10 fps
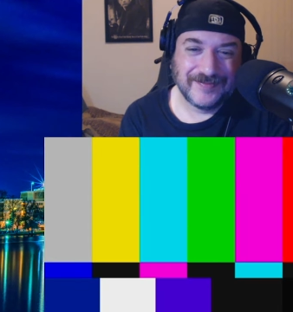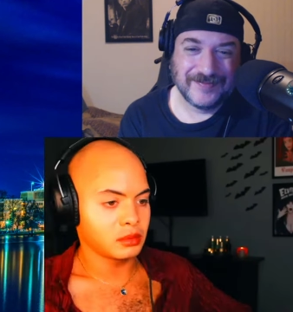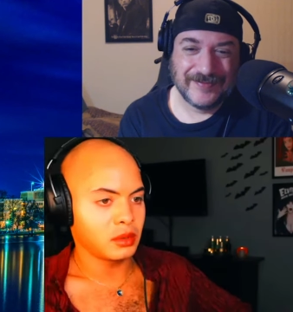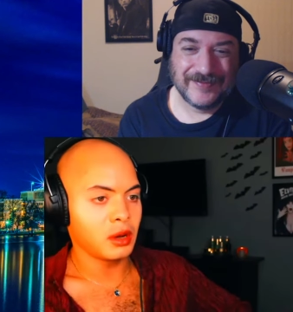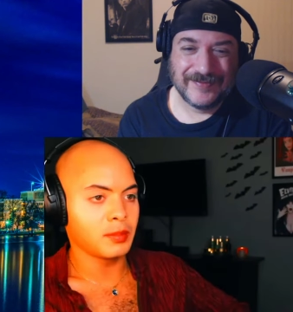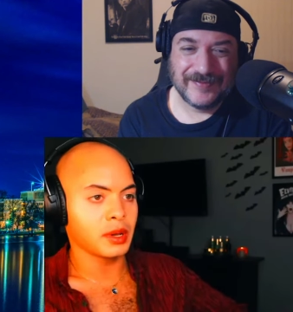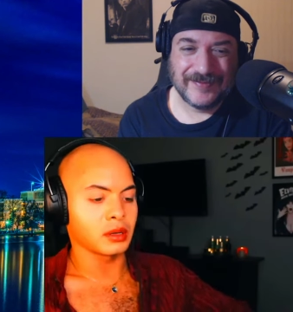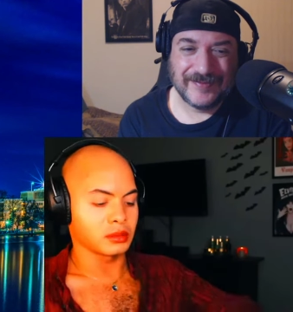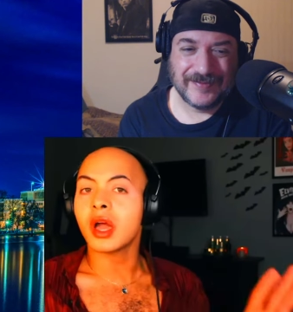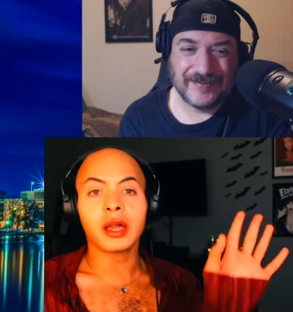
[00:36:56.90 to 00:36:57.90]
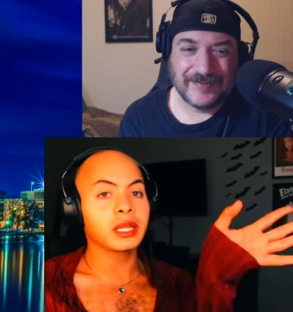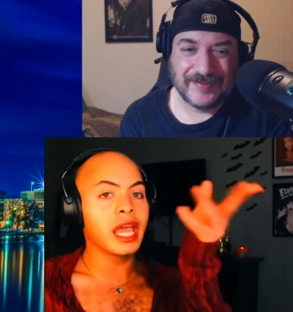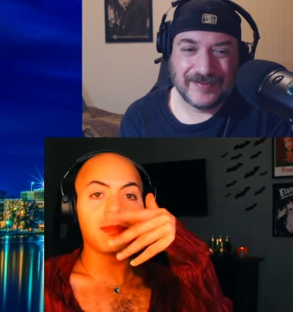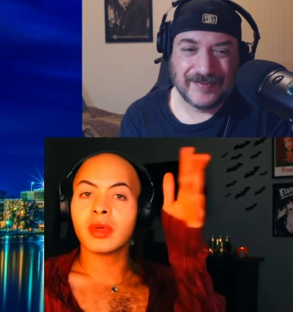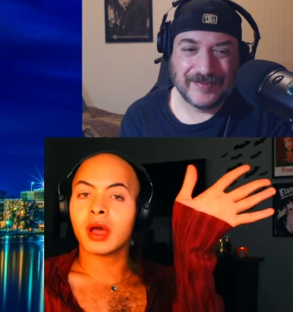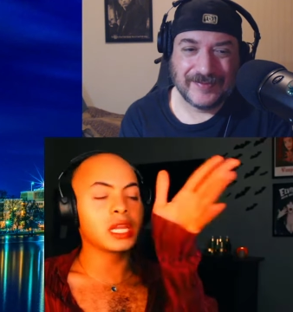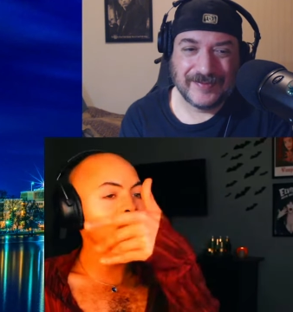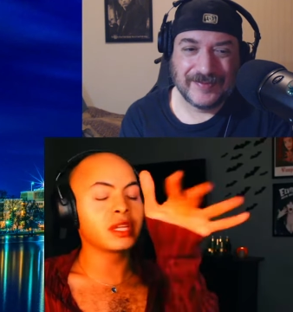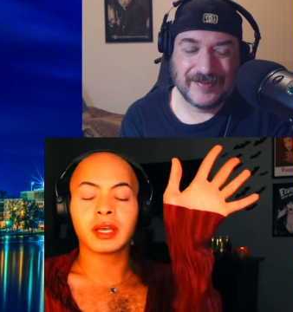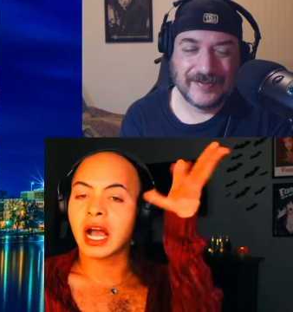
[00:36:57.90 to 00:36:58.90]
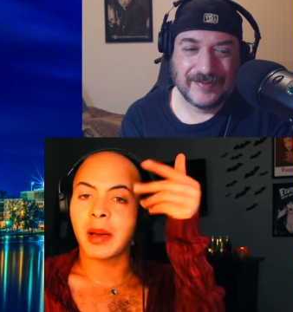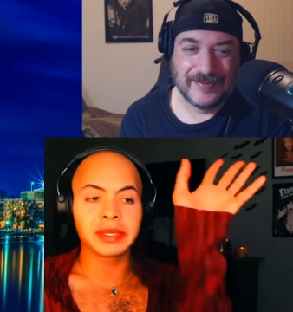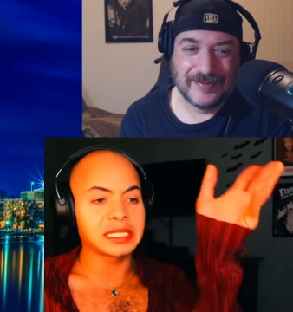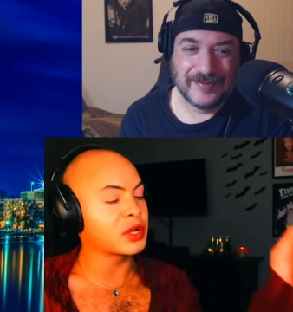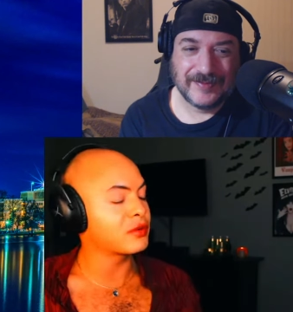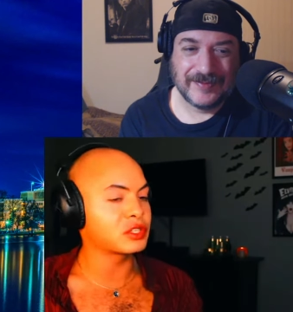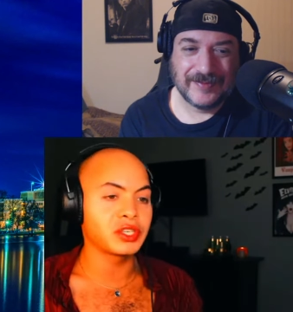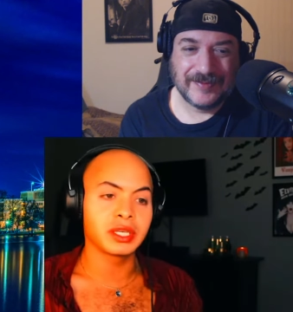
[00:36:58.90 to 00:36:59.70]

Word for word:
Speaker 1: girl bar. Y'all can hate me. leave it in the comments. I don't give a